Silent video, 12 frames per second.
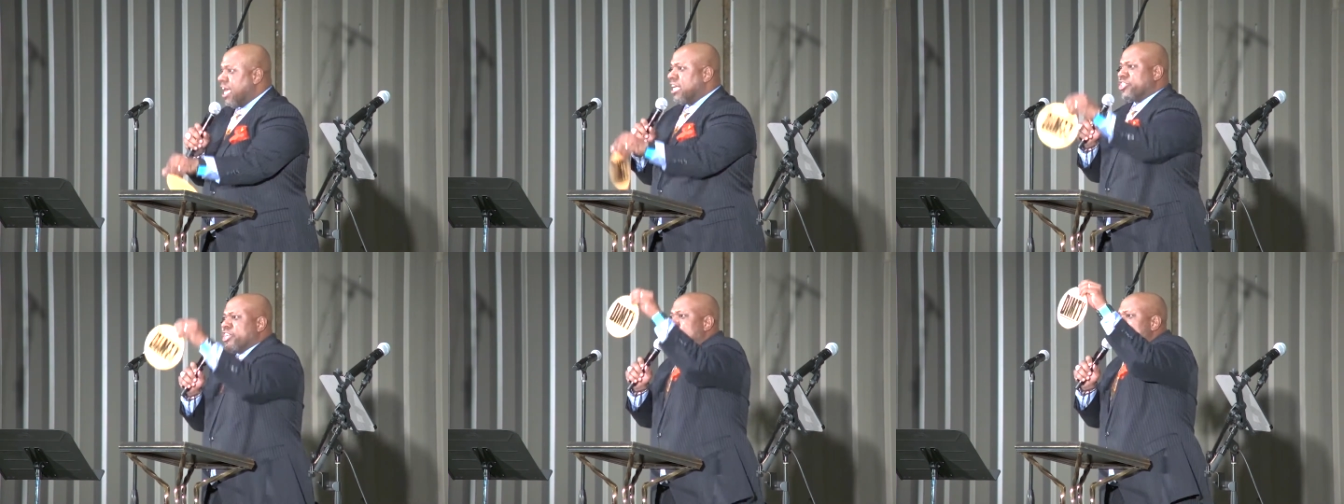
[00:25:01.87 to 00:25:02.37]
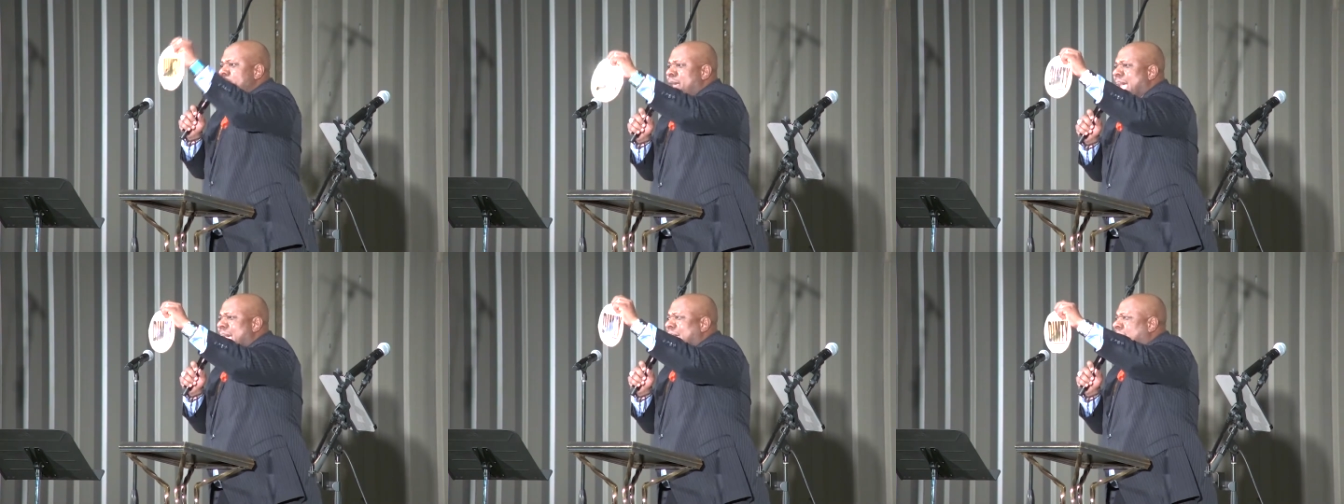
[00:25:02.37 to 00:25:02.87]
Because she
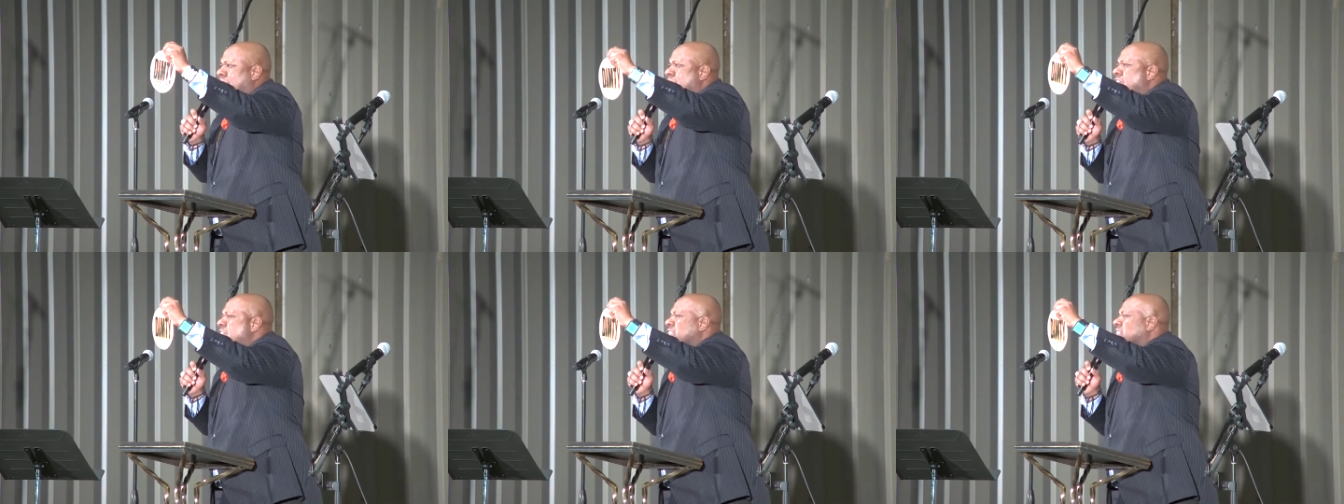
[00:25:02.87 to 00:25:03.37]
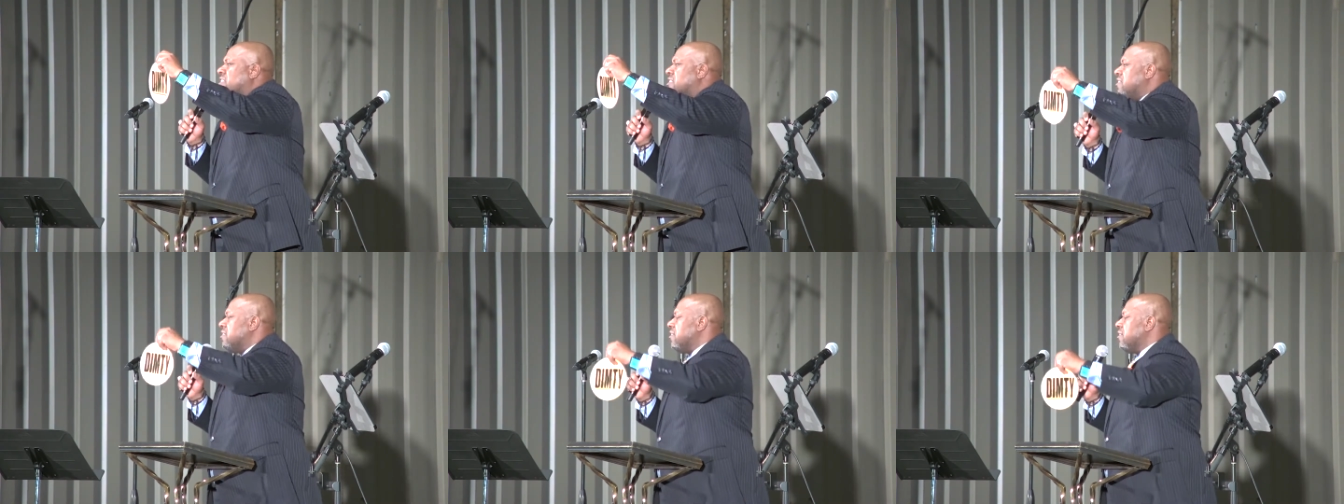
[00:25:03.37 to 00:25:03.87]

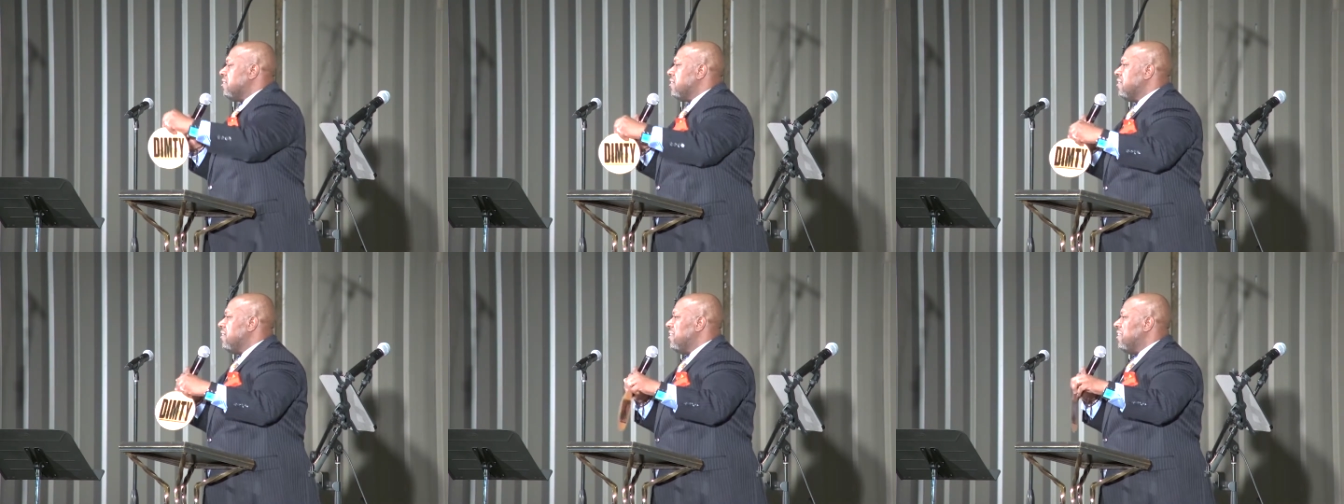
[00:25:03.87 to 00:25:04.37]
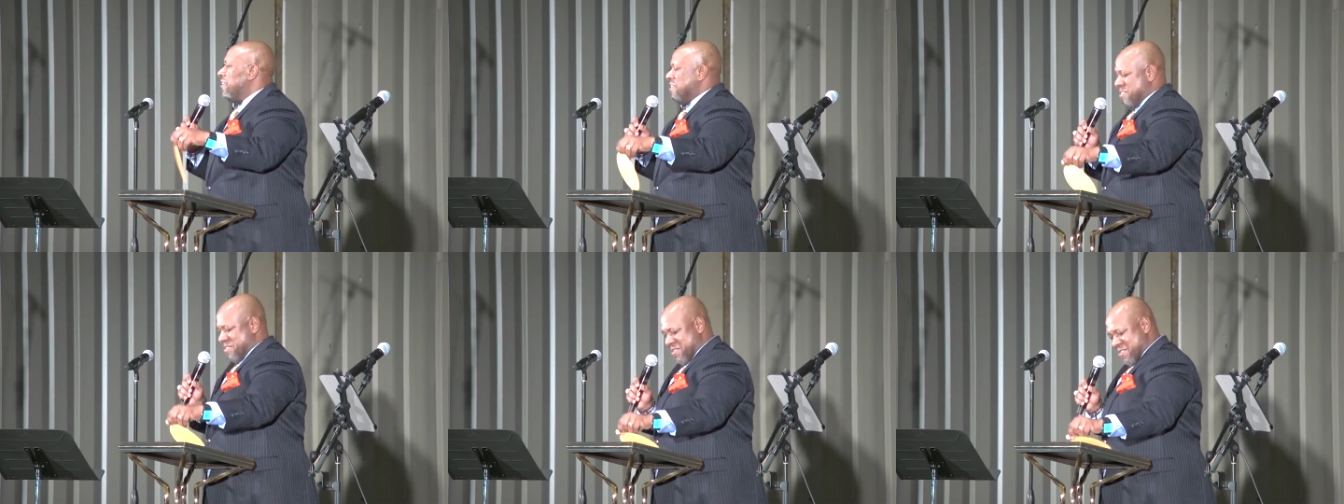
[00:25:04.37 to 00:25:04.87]
matters. Well,
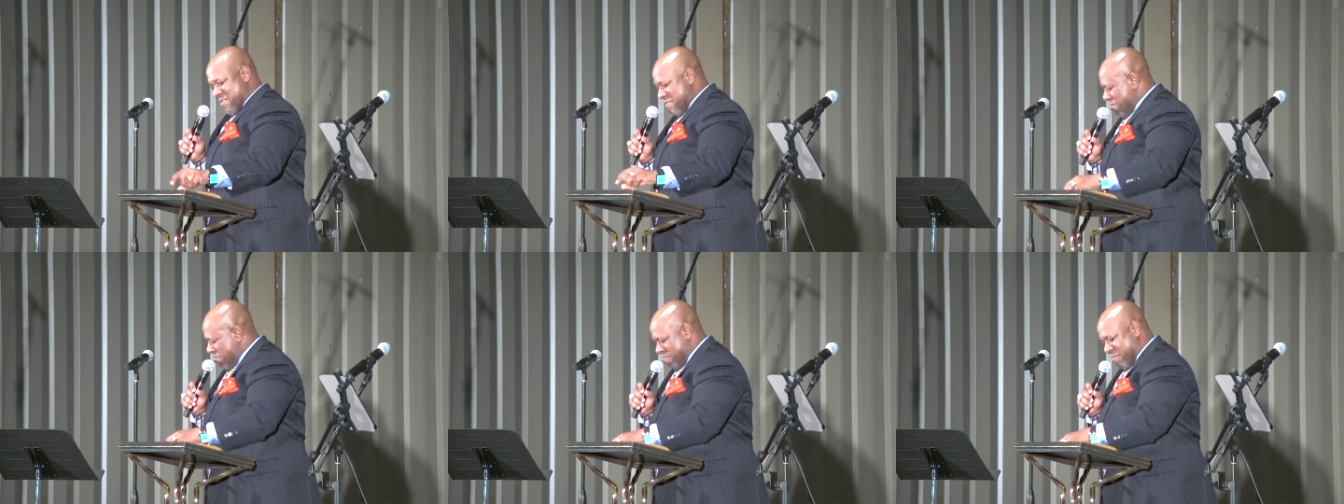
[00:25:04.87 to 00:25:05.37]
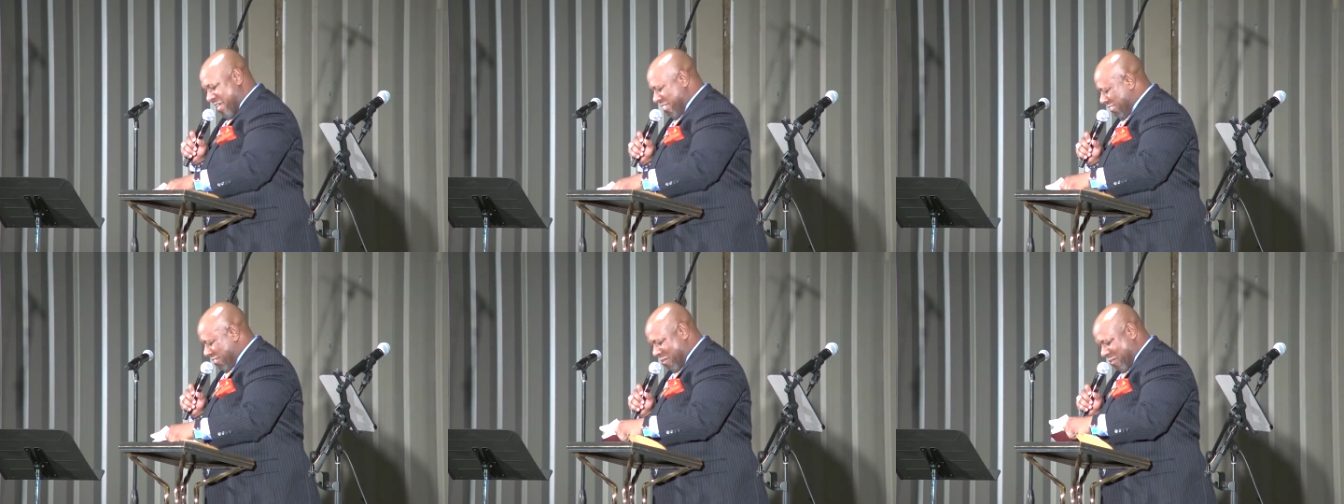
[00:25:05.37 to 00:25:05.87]

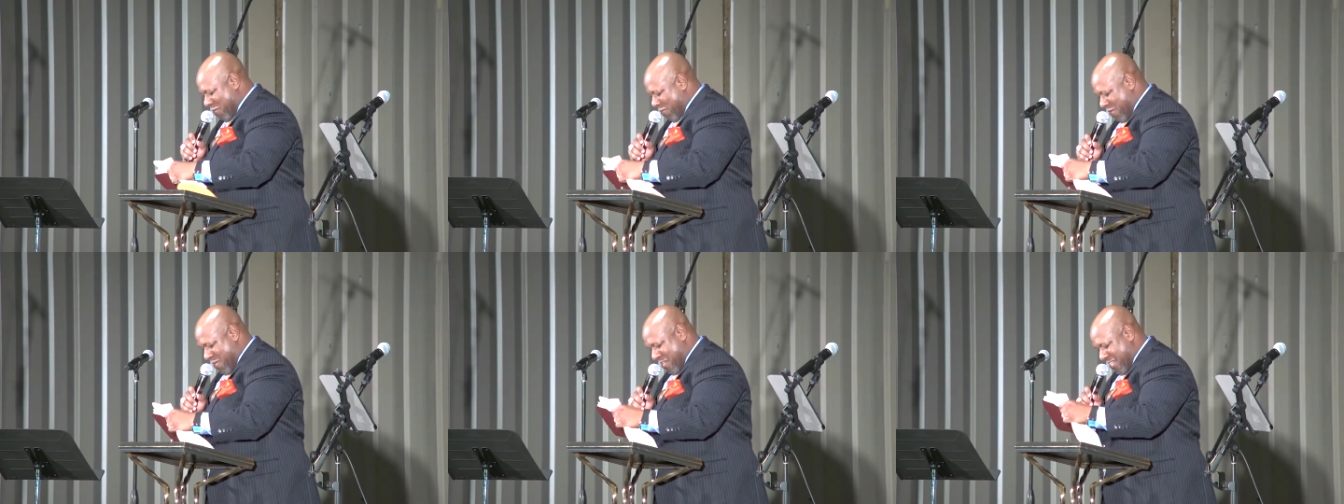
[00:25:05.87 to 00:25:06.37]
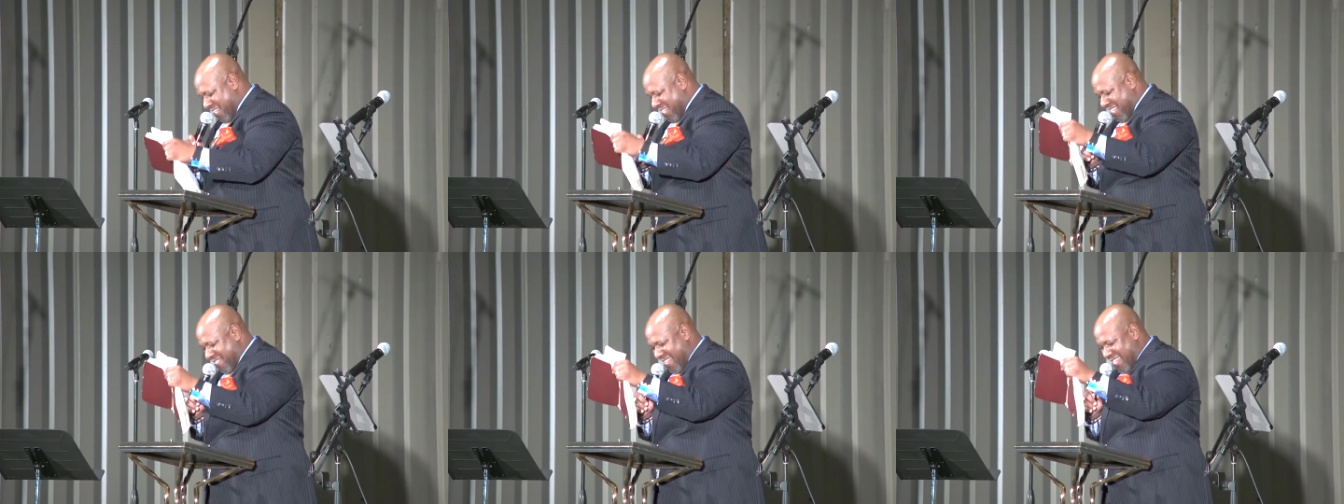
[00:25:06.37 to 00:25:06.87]
based on the word of
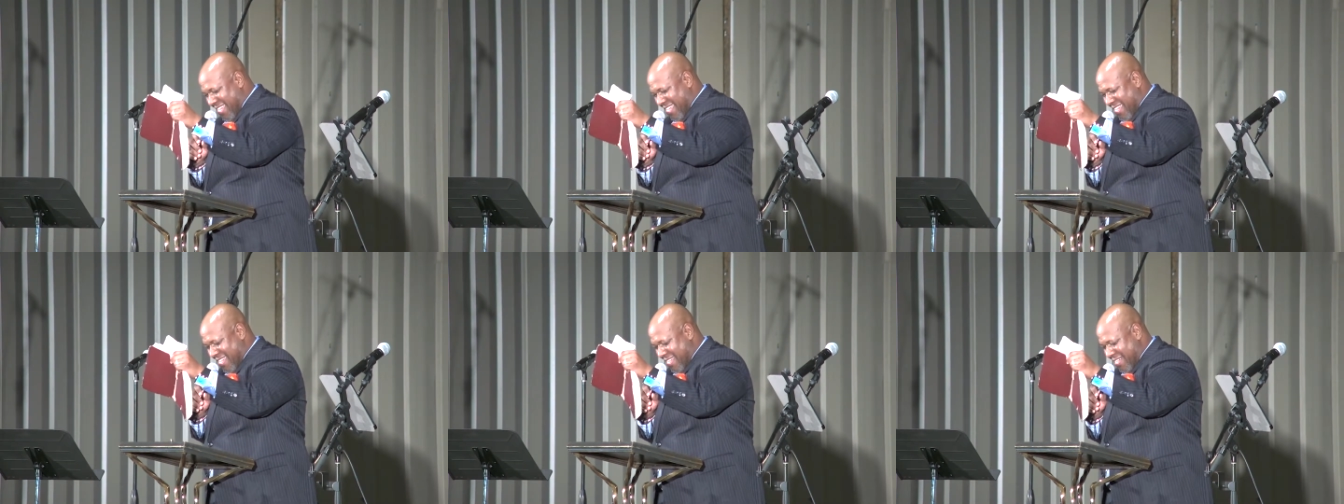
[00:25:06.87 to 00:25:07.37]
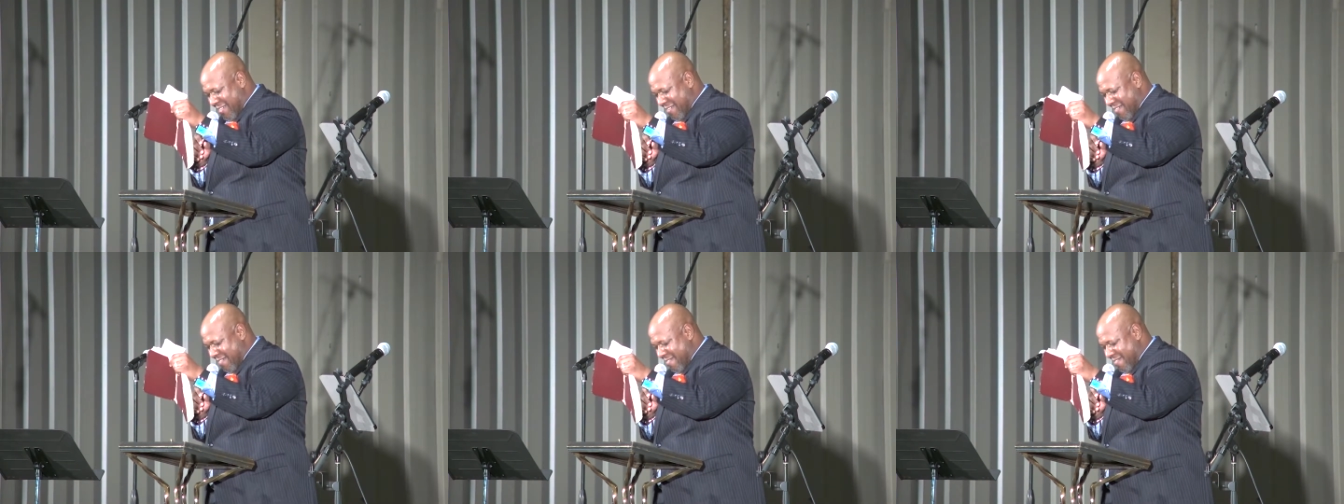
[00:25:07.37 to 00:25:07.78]
the living God.